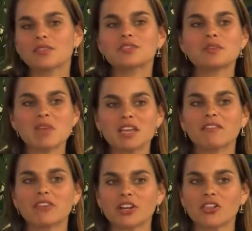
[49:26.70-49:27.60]
to make a
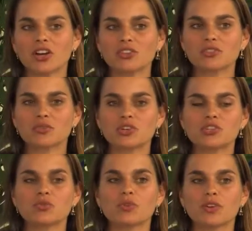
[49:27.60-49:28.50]
very long story
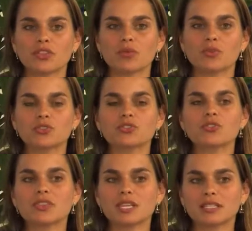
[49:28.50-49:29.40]
short, there were
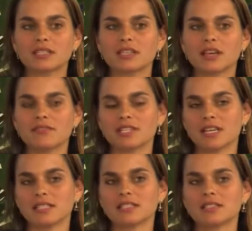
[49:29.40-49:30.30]
certain things that the
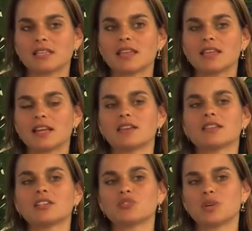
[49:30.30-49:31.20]
FDA said that, uh,
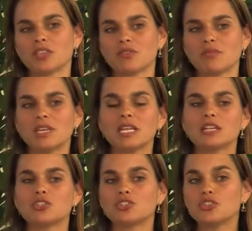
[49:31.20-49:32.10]
that 23andMe
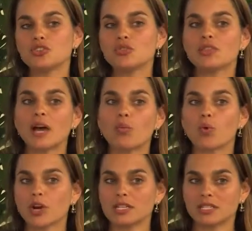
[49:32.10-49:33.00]
needed to do that
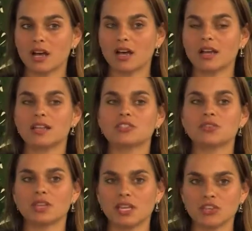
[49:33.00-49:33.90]
weren't done, and
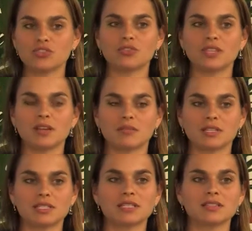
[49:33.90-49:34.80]
so they issued them a
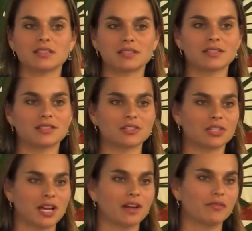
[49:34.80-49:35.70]
cease and
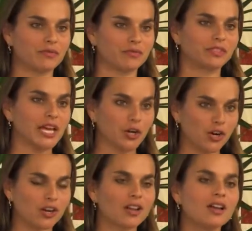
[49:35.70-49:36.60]
desist kind of
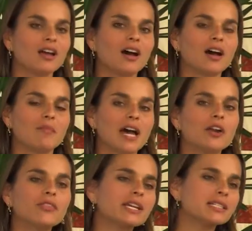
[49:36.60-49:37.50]
letter. Um, I
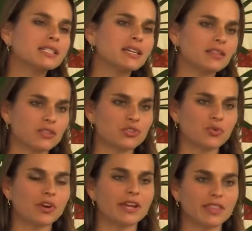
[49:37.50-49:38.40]
don't think it's the end of the
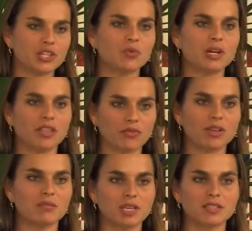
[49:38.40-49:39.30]
story. I think
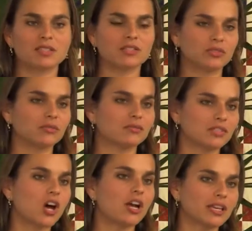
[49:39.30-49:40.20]
23andMe is still
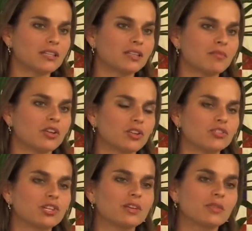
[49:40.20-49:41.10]
talking to them and
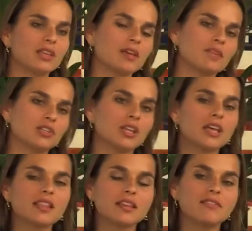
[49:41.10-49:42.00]
negotiating with them, and
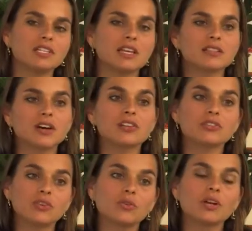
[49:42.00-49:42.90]
the FDA is
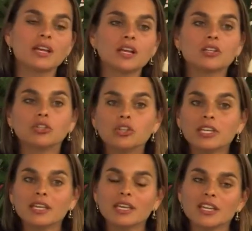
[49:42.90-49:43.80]
also
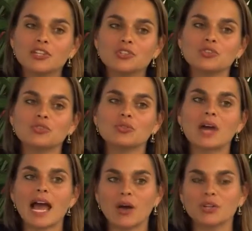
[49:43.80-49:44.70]
looking into
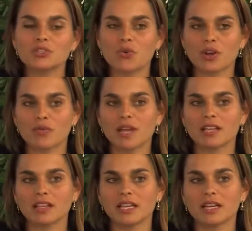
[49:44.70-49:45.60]
how it's going to
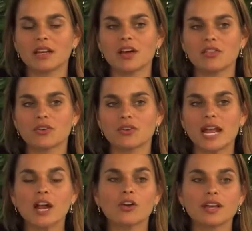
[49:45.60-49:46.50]
regulate in other
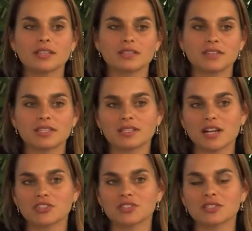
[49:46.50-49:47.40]
areas of this,
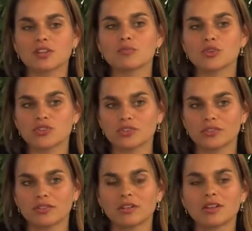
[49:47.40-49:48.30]
not just
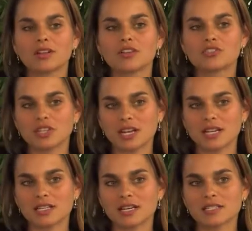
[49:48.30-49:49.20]
commercial
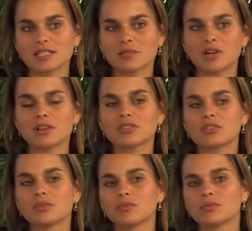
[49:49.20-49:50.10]
genetic testing, but
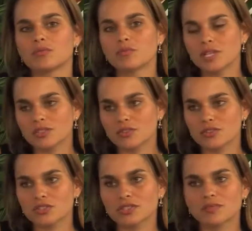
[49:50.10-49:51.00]
also
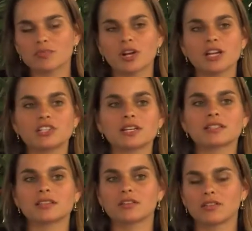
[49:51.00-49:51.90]
research
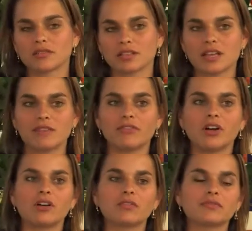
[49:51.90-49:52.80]
projects that are that
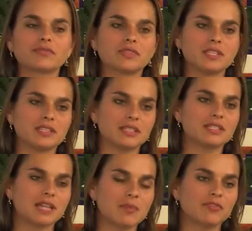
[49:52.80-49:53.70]
involve these this
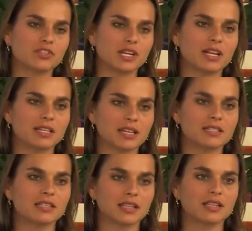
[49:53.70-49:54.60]
type of genetic
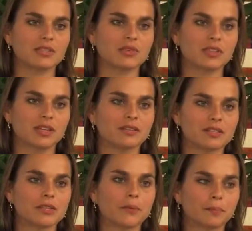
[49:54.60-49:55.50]
testing and that sort of thing.
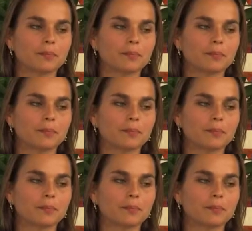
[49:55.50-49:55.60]
So.